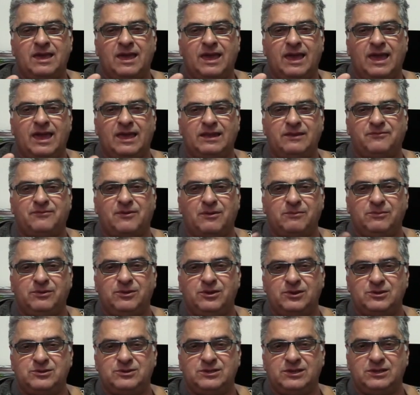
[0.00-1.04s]
And if I'm
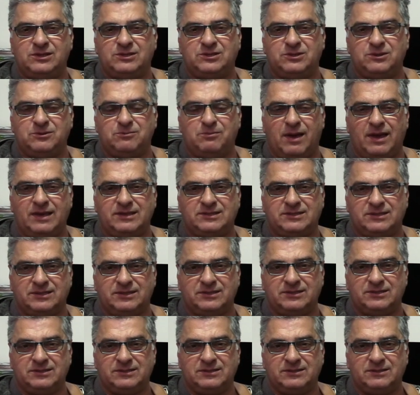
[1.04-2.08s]
using 2
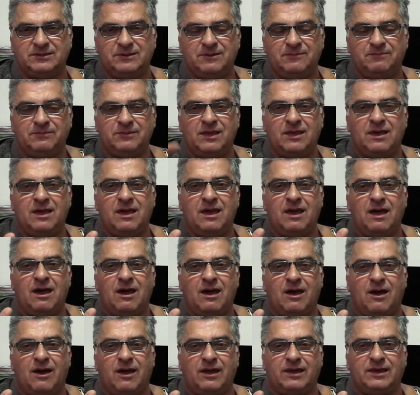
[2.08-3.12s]
basses,
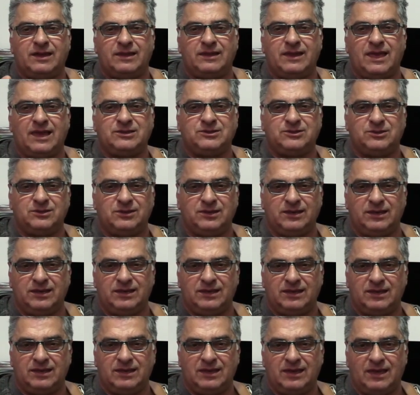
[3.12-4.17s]
I can
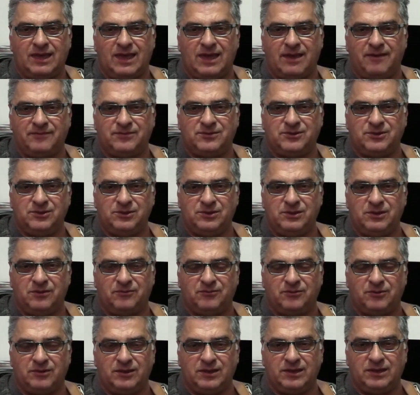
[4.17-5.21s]
actually have 2
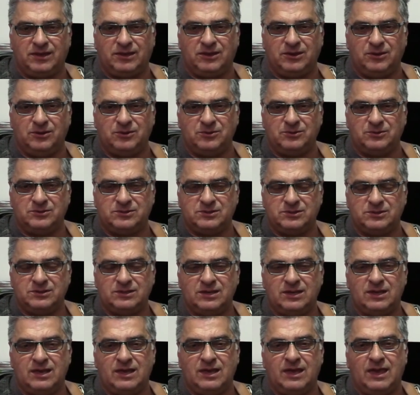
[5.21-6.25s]
different EQs,
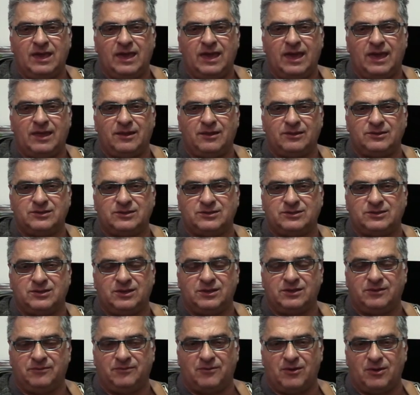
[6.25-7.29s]
and I just
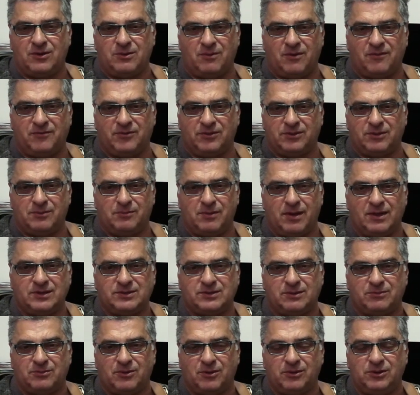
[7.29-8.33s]
turn the volume off on the
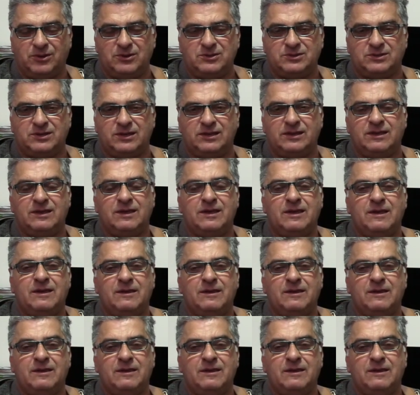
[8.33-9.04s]
bass I'm not using.